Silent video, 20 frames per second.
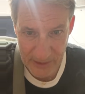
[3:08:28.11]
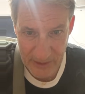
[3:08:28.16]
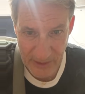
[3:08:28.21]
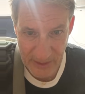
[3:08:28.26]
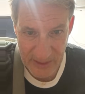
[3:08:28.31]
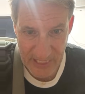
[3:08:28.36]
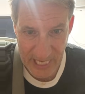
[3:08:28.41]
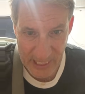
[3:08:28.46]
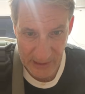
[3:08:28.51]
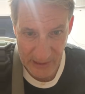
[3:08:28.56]

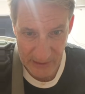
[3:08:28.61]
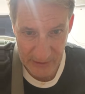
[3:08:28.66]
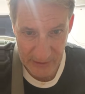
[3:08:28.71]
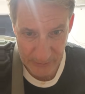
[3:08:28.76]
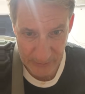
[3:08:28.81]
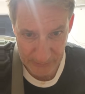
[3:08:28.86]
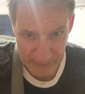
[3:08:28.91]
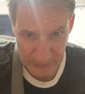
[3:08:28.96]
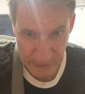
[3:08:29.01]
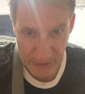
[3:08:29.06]
Exactly,
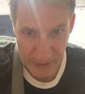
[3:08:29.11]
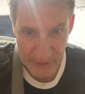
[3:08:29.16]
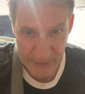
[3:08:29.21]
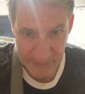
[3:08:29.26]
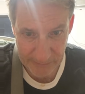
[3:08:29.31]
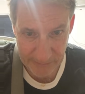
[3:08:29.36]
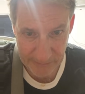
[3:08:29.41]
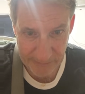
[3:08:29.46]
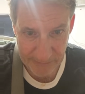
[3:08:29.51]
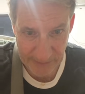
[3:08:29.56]
Jimmy John.
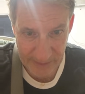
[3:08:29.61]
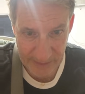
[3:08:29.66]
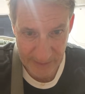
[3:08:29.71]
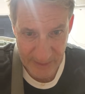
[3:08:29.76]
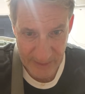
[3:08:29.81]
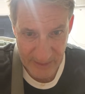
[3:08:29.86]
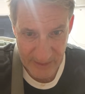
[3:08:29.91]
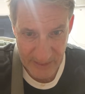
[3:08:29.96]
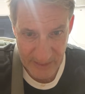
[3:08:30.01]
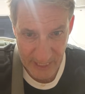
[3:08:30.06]
That's
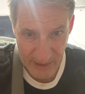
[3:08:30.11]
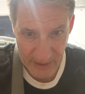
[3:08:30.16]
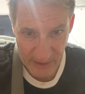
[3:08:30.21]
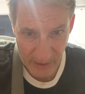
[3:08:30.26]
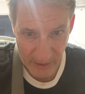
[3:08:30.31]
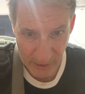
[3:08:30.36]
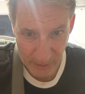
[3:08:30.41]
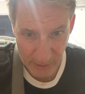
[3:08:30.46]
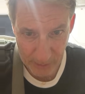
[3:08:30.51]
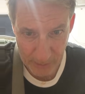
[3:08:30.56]
exactly
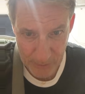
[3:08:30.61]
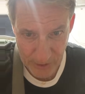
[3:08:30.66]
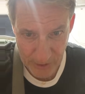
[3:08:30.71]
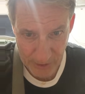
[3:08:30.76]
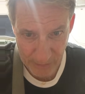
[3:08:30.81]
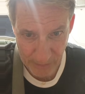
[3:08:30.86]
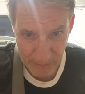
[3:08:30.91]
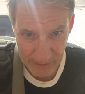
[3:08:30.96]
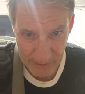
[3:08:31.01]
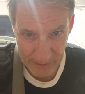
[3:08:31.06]
100%
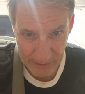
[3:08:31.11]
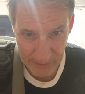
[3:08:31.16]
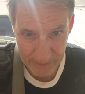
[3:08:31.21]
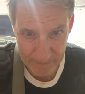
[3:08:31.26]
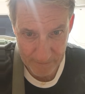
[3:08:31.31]
right.